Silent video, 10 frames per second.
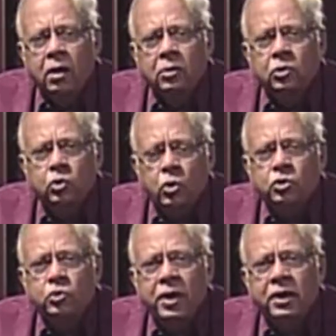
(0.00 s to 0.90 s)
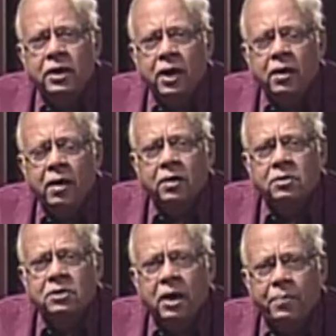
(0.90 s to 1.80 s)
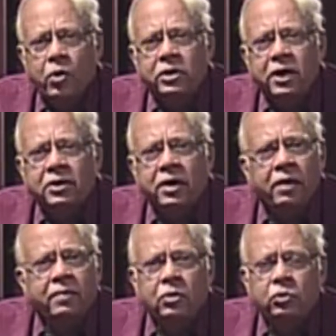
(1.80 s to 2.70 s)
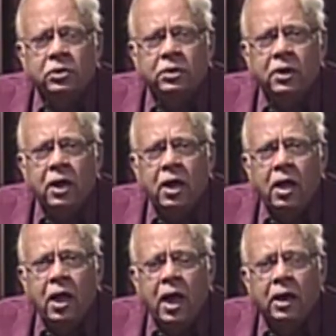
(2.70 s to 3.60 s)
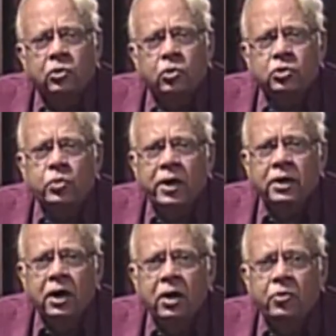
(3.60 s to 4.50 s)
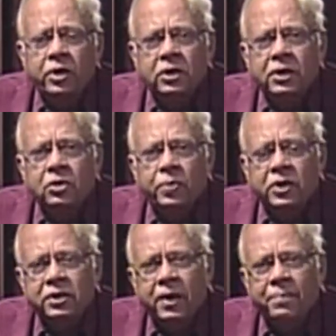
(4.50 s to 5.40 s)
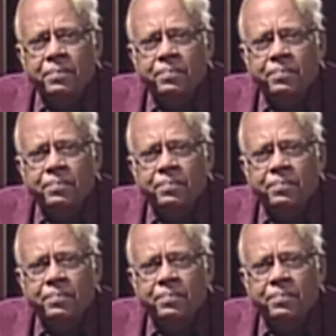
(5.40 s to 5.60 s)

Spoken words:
those who had supported the revolution and those who had returned with him.